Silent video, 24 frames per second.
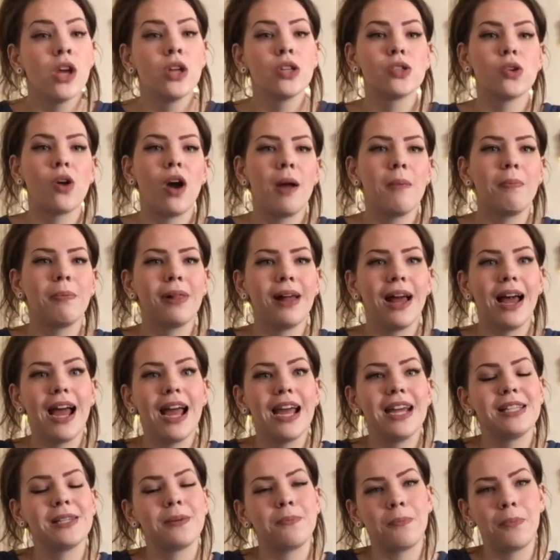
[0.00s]
So I
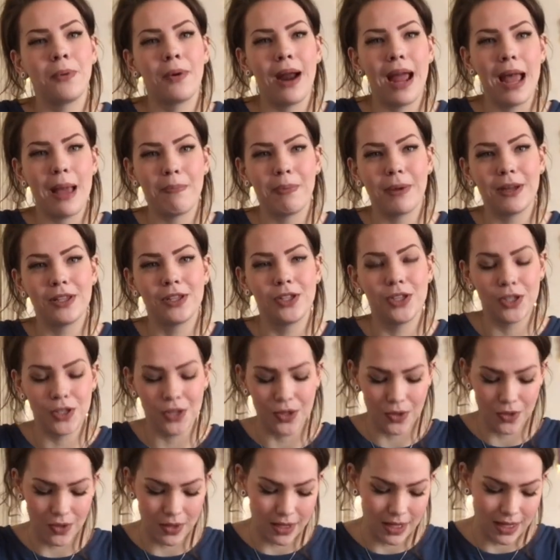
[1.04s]
applied prep to
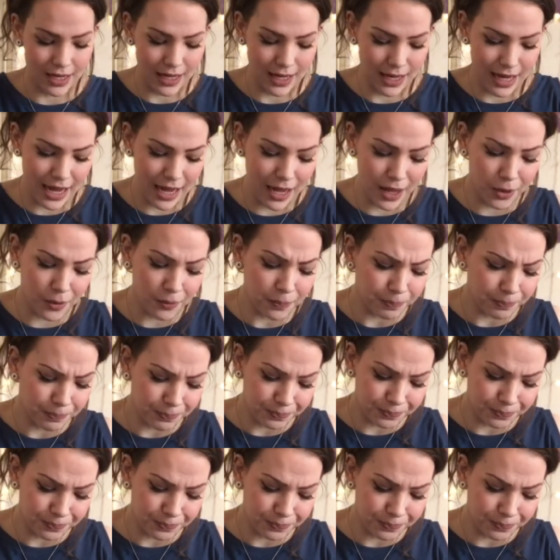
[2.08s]
the nail.